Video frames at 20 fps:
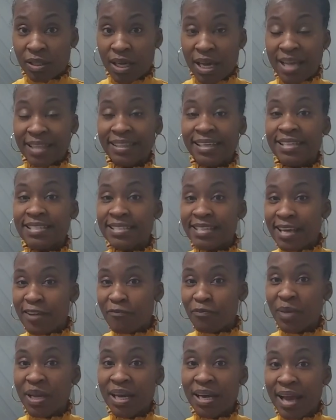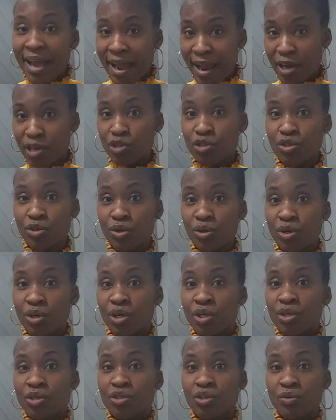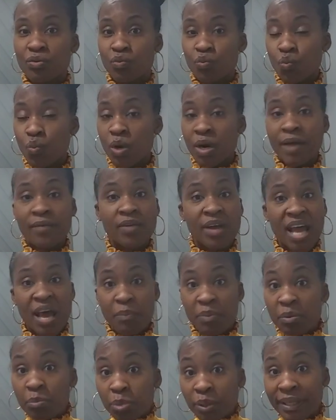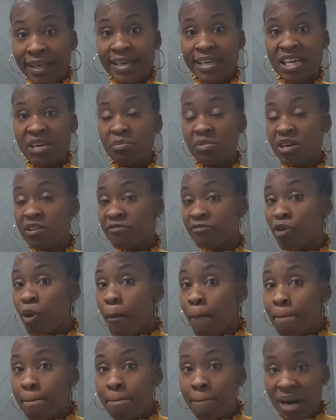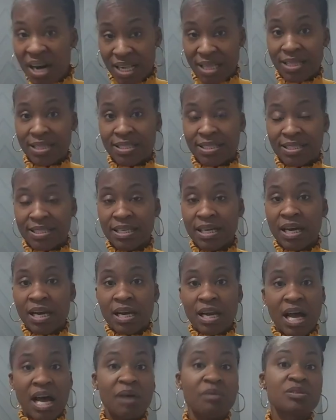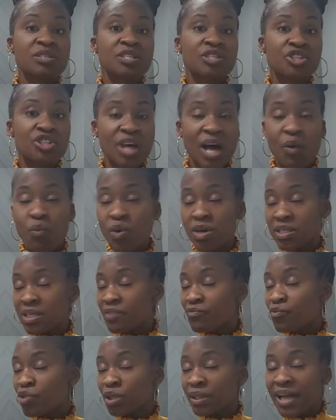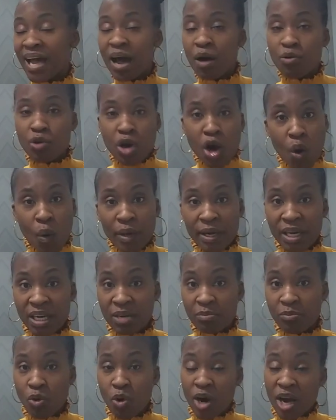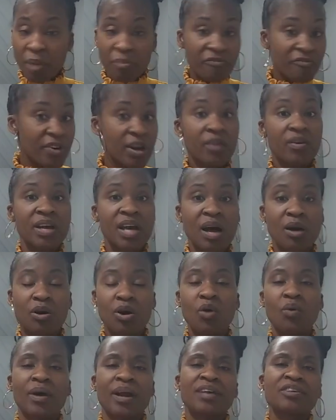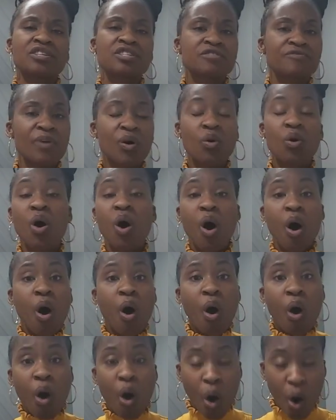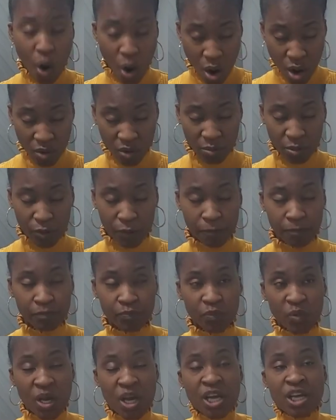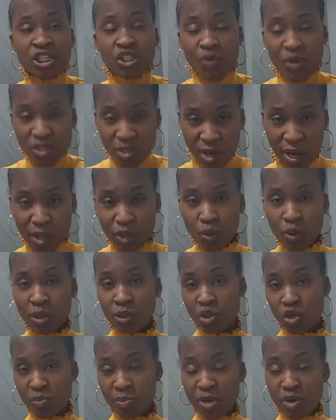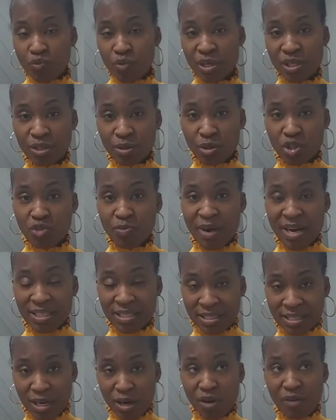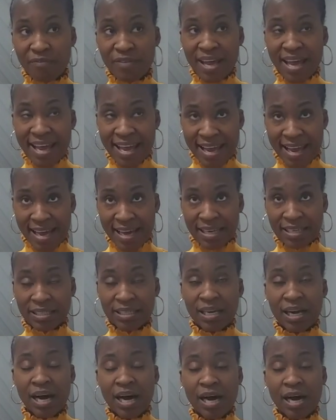at least give me an answer to whatever had been plaguing me for months. I wasn't really outgoing anymore, and I'm very outgoing. I just felt horrible. So I started doing a little bit of research myself, and